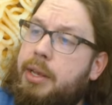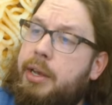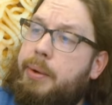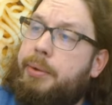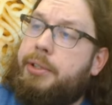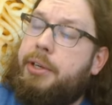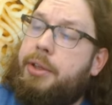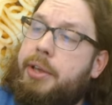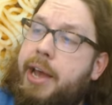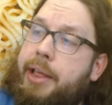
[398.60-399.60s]
it'll tell you
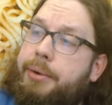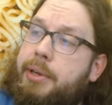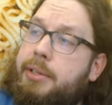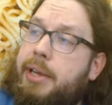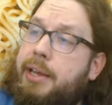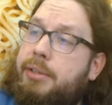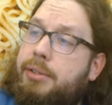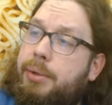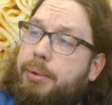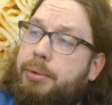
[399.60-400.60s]
the calories as
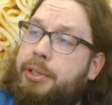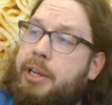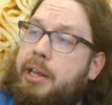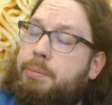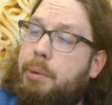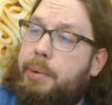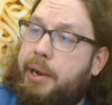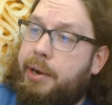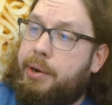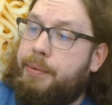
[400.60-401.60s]
sold and as
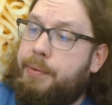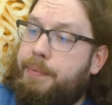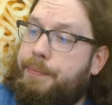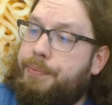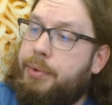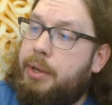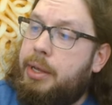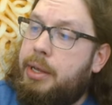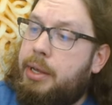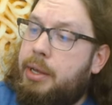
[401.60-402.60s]
prepared
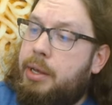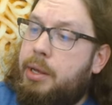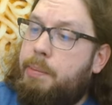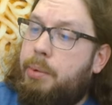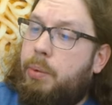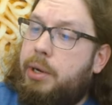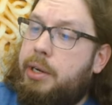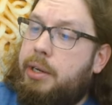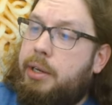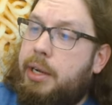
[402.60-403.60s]
but what
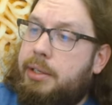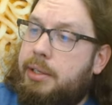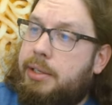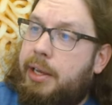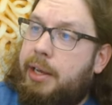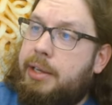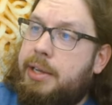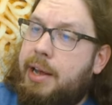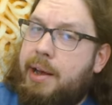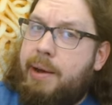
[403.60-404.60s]
it doesn't say is
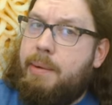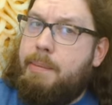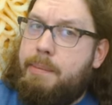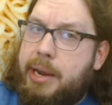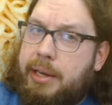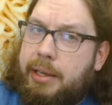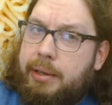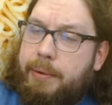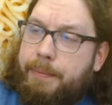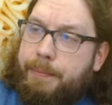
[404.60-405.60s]
how many
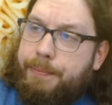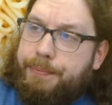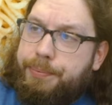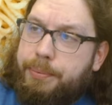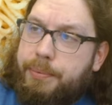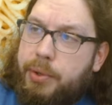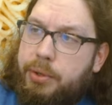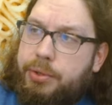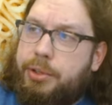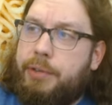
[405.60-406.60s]

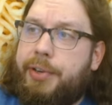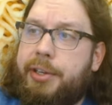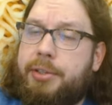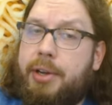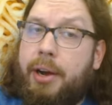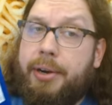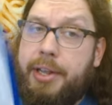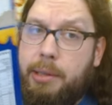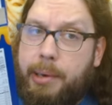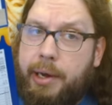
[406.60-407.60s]
servings are in
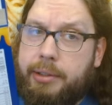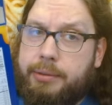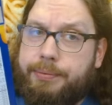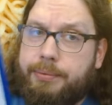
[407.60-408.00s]
the box